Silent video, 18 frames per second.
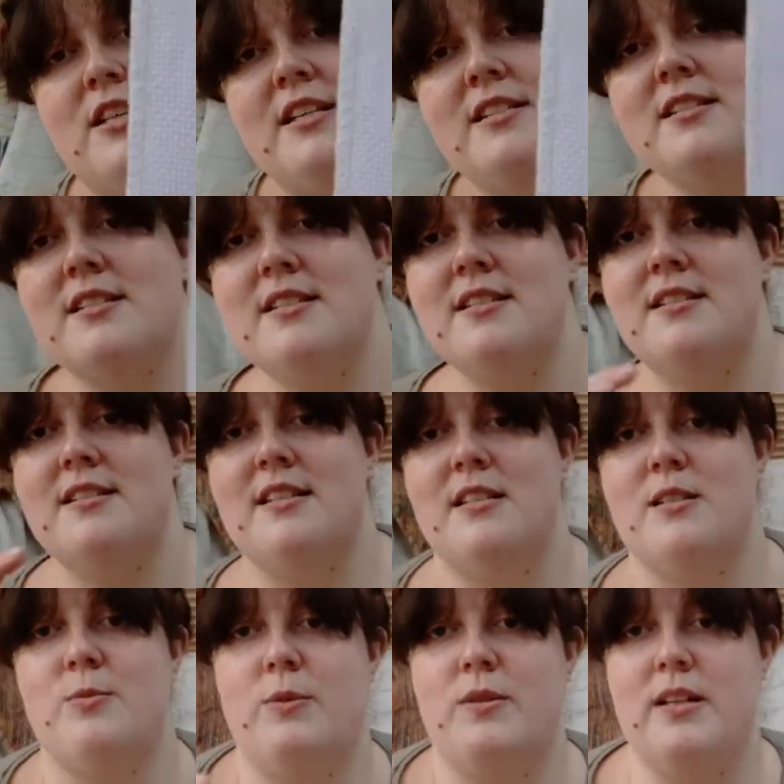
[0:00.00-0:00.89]
this because
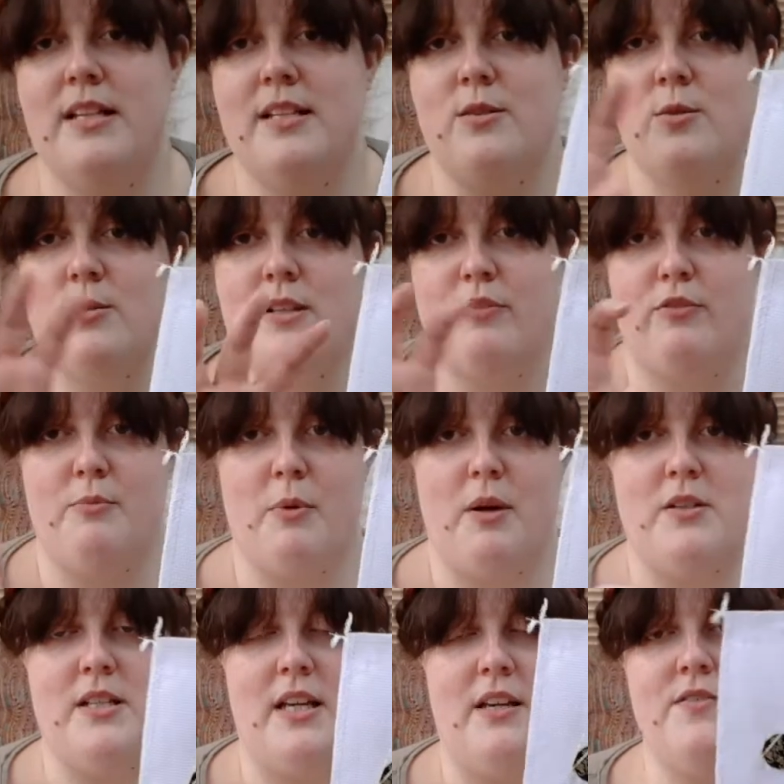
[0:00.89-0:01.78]
this one is all different
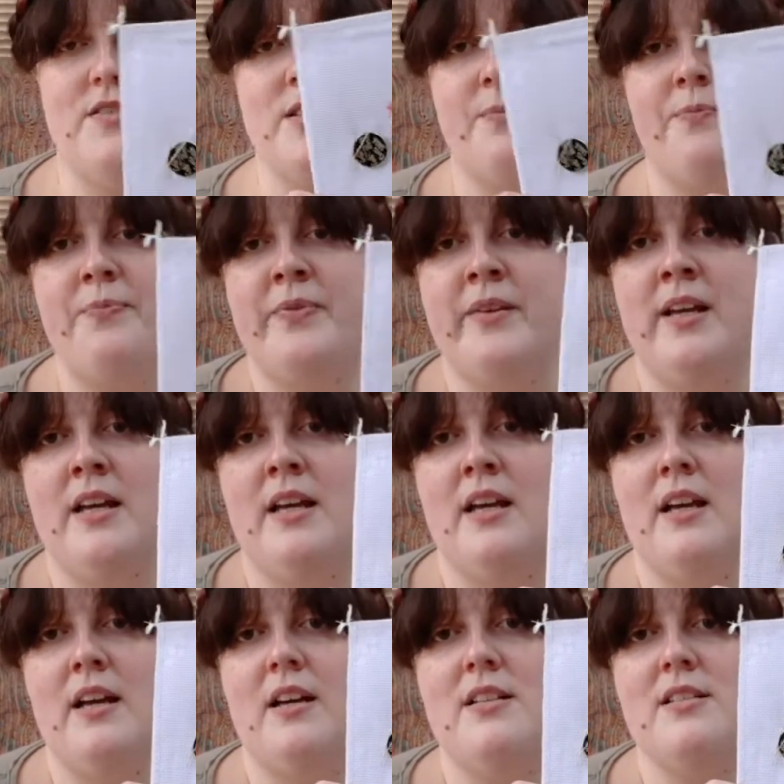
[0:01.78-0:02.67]
motifs.
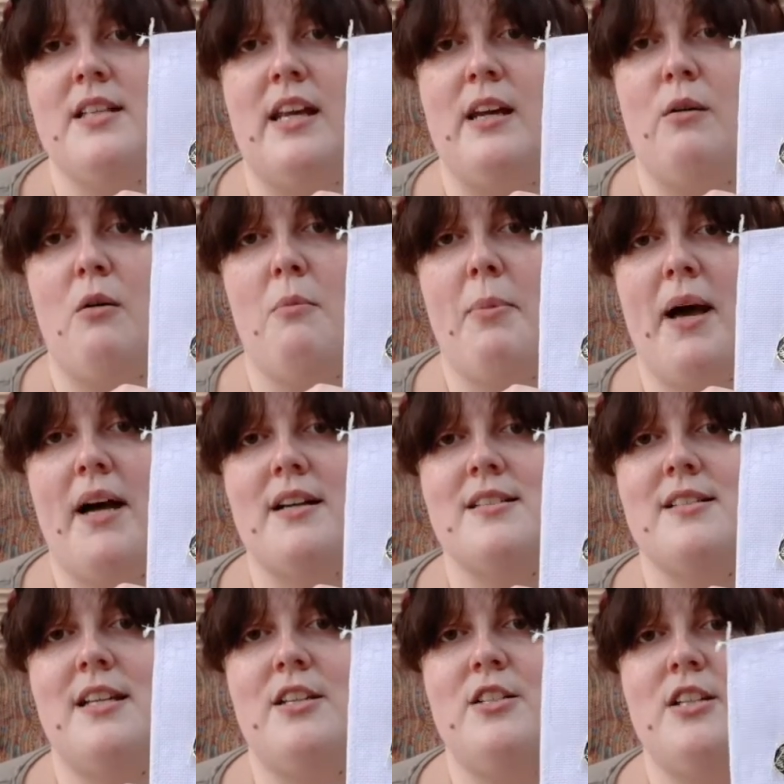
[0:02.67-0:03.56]
So now I'll
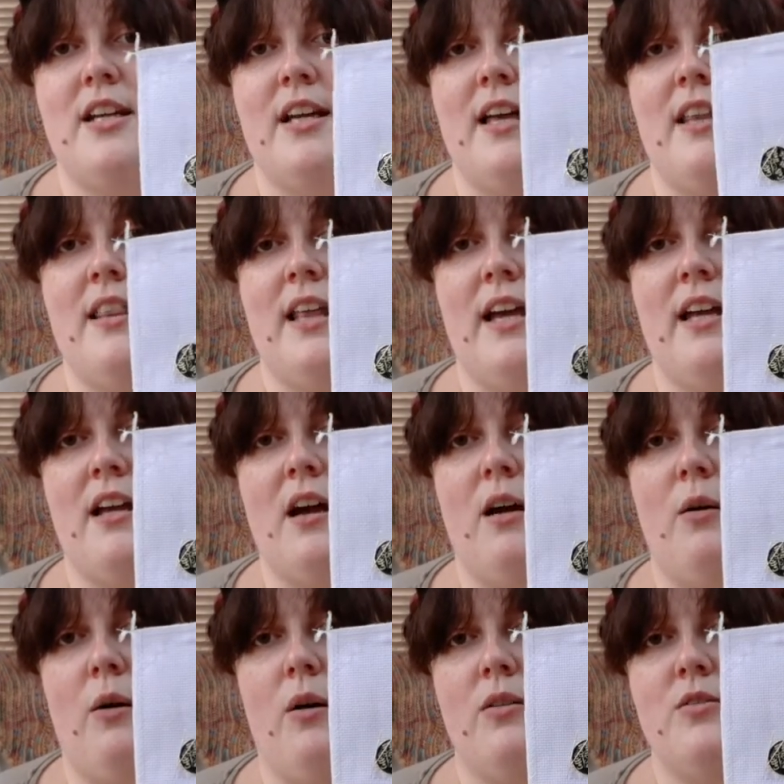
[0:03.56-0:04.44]
back stitch it and then
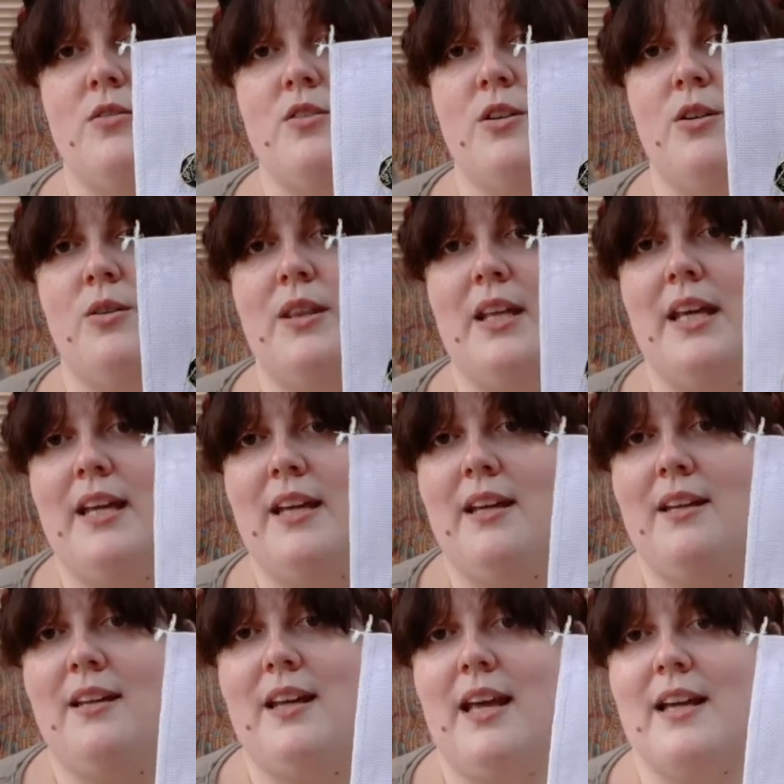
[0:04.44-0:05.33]
go on to
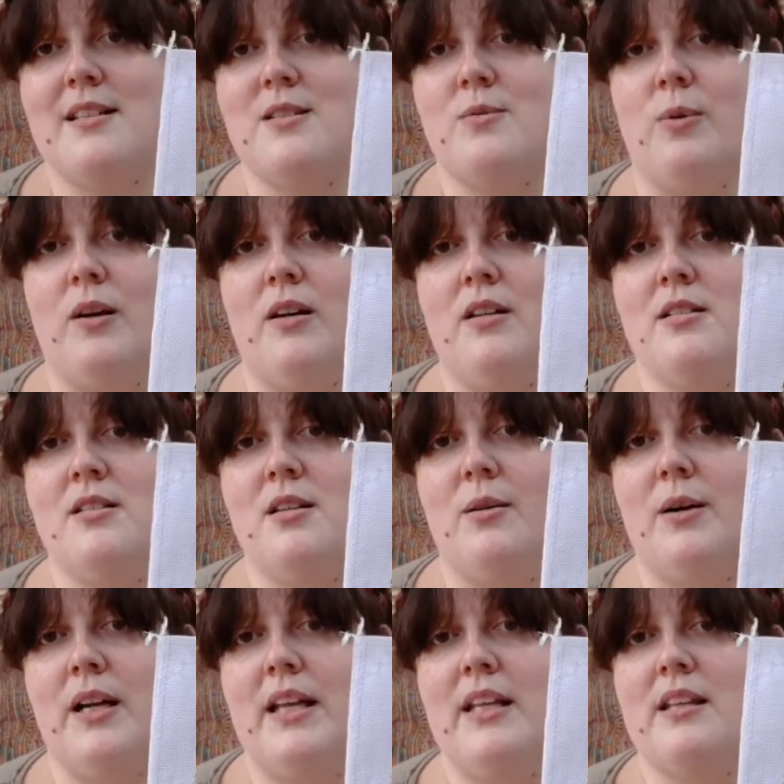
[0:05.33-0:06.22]
the next one.
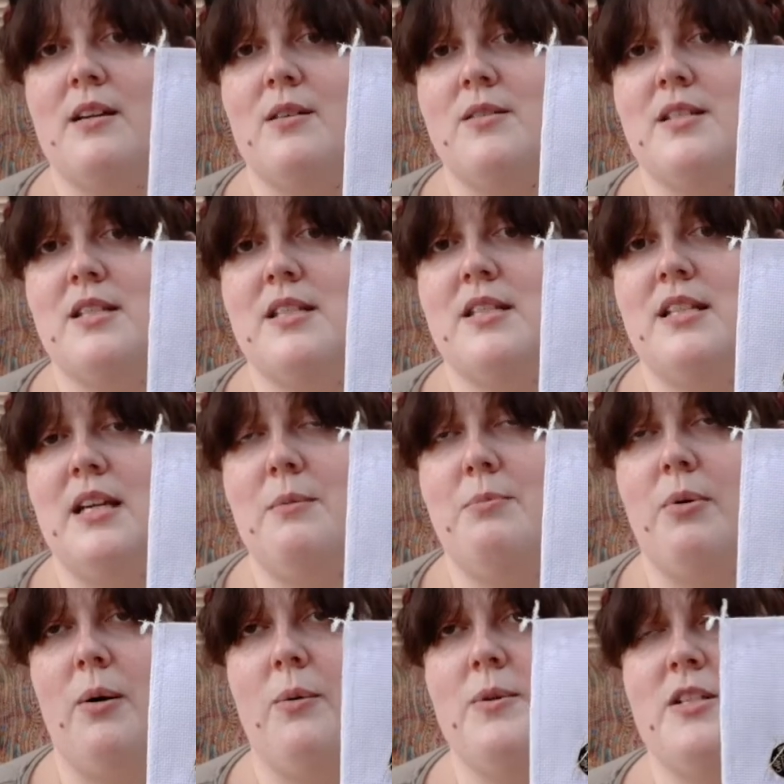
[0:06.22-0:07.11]
So I'll either go on to the
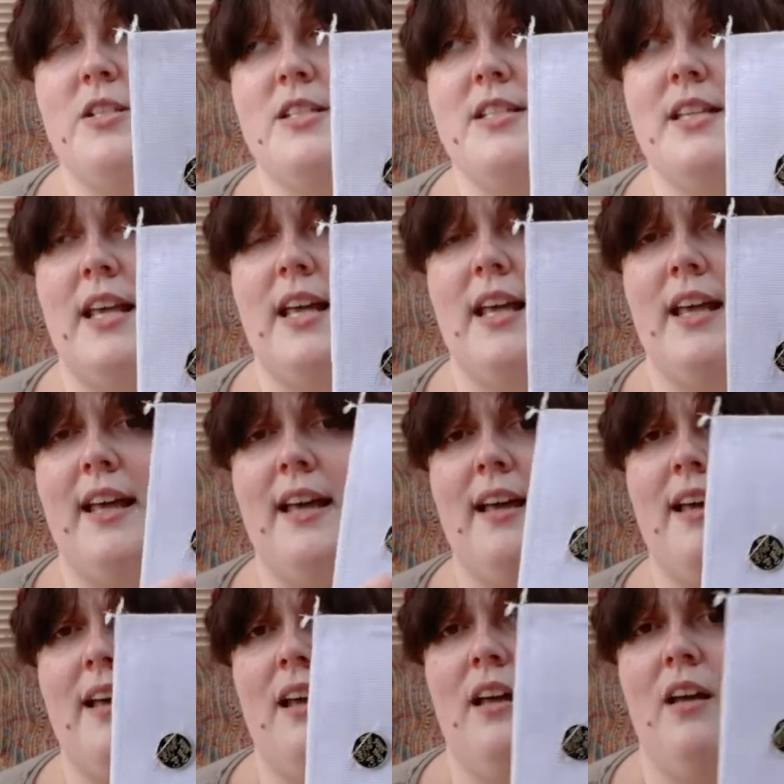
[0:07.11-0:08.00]
teapot, which is
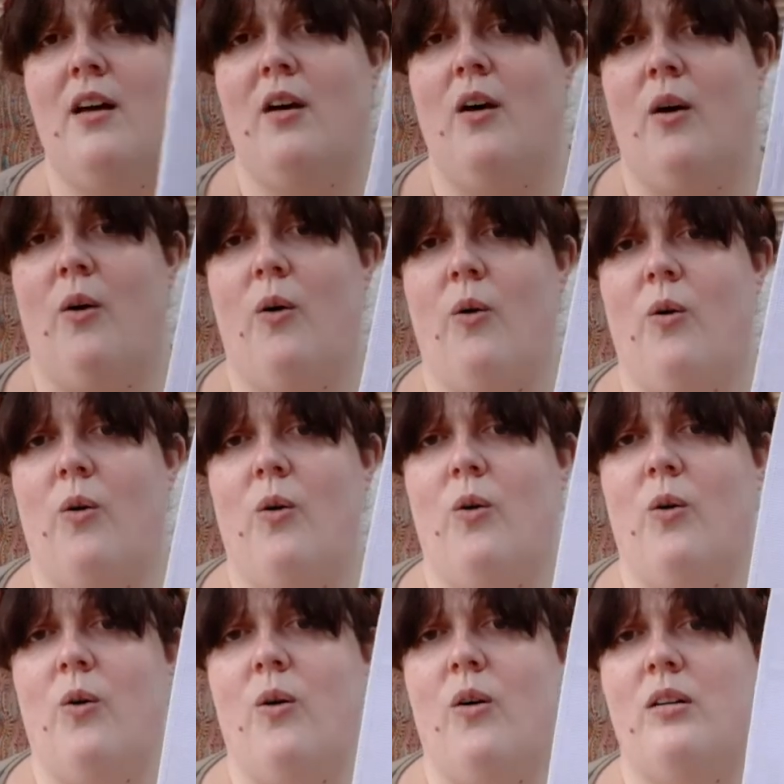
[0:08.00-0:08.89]
here,
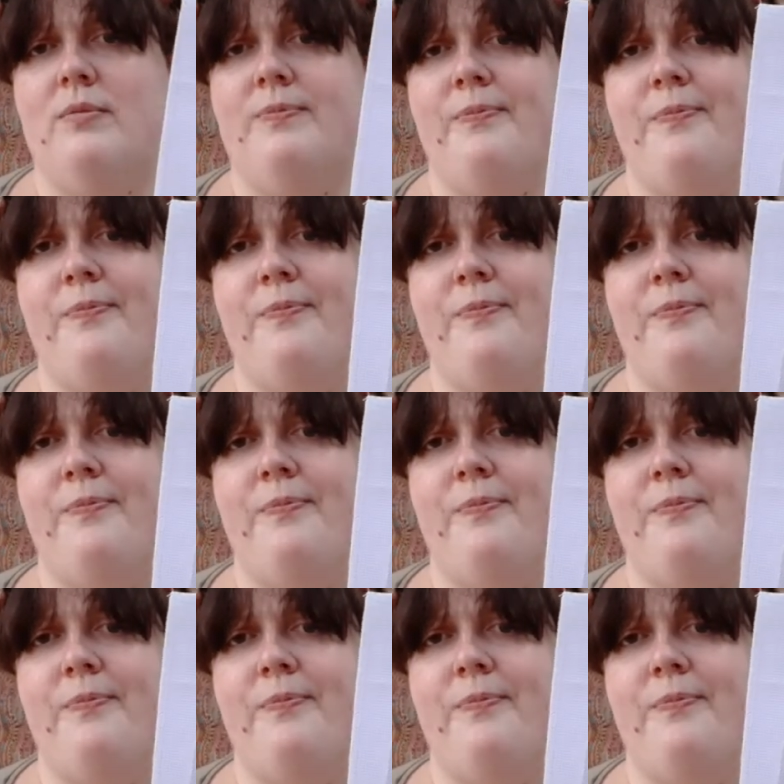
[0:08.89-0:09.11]
or